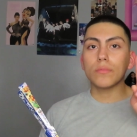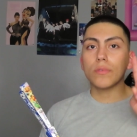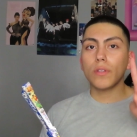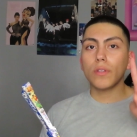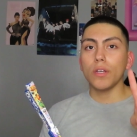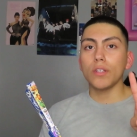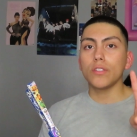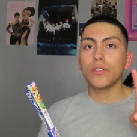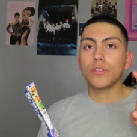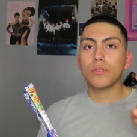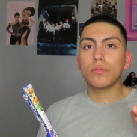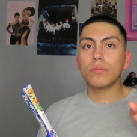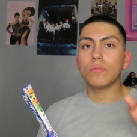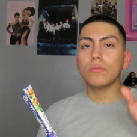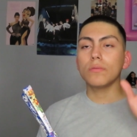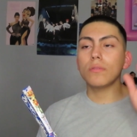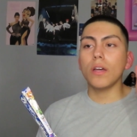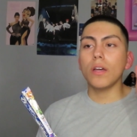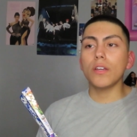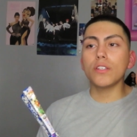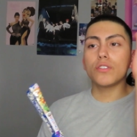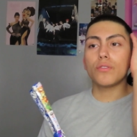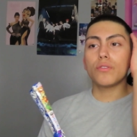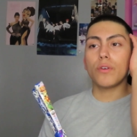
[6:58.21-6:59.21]
a
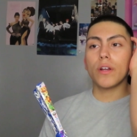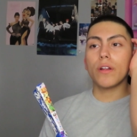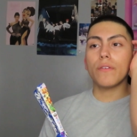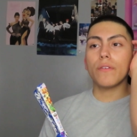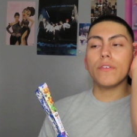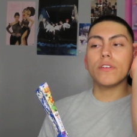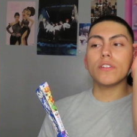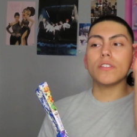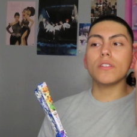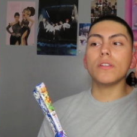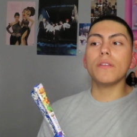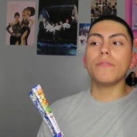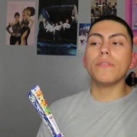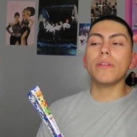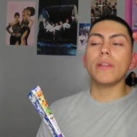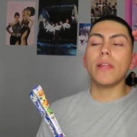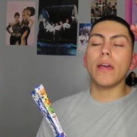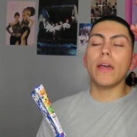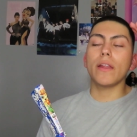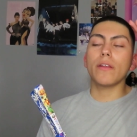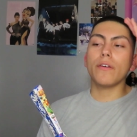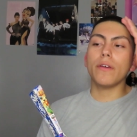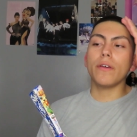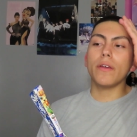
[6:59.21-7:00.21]
a shorter version of an
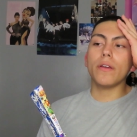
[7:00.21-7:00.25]
Edgar